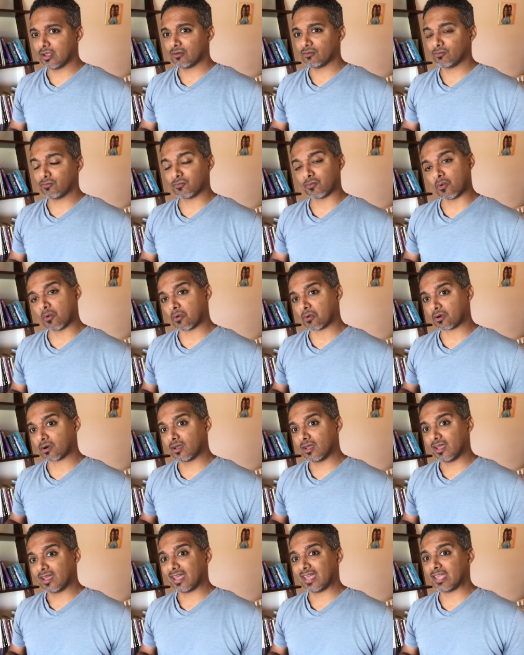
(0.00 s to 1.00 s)
for
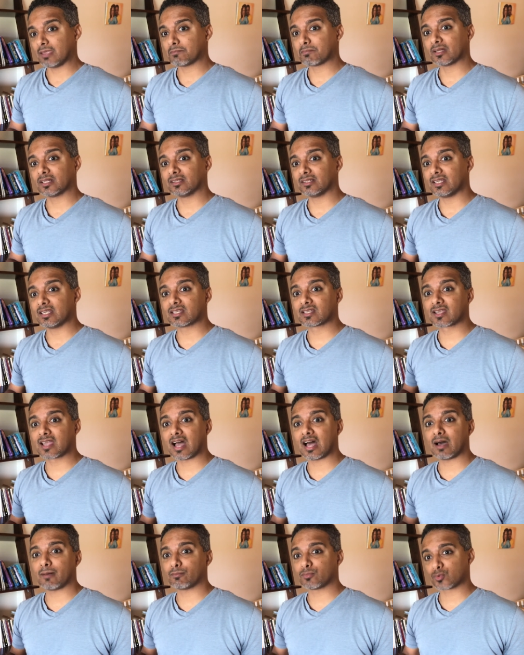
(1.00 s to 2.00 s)
a police
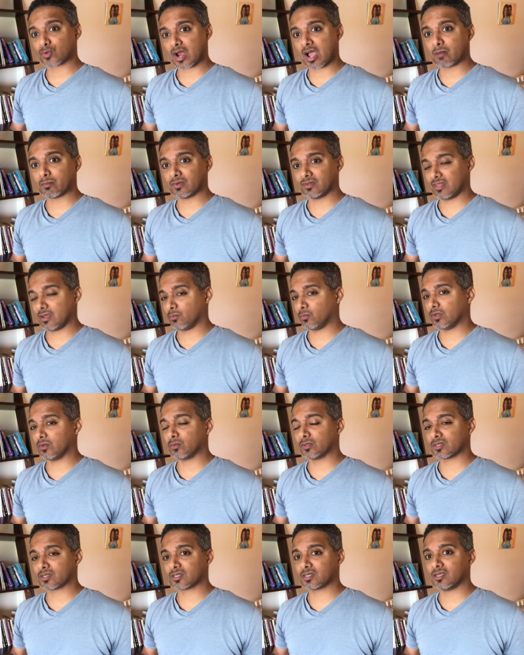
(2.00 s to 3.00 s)
cop drama that we
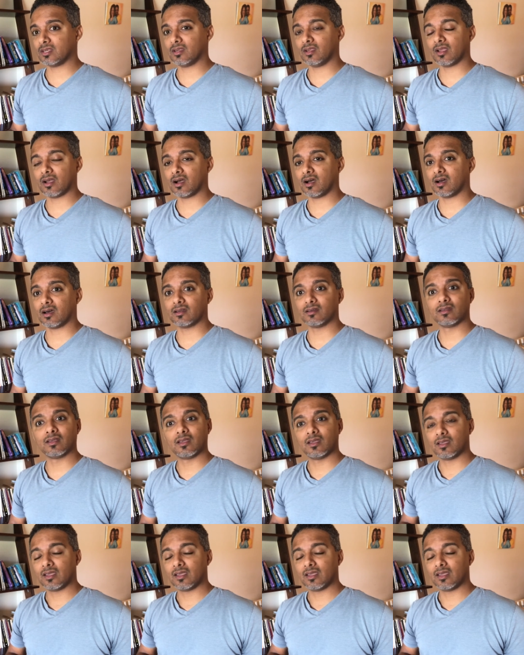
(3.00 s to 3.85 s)
would see on